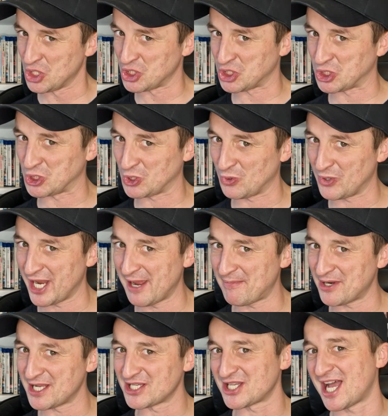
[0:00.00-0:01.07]

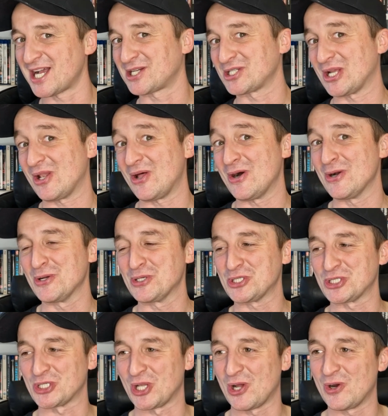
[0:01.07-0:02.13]
scraping his axe along
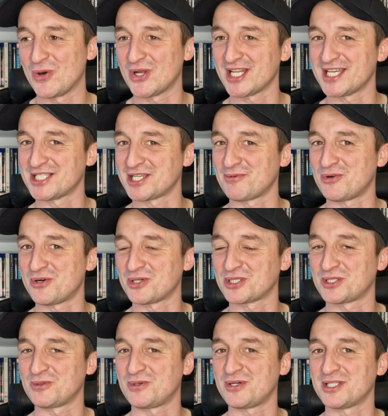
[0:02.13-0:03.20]
slowly as he
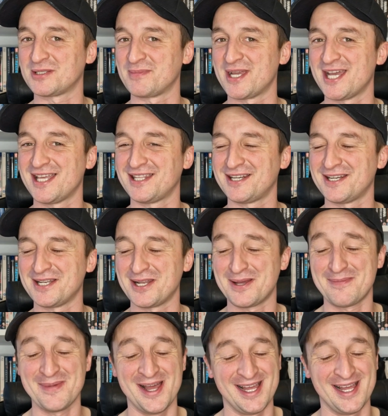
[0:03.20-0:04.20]
walks towards murdering them.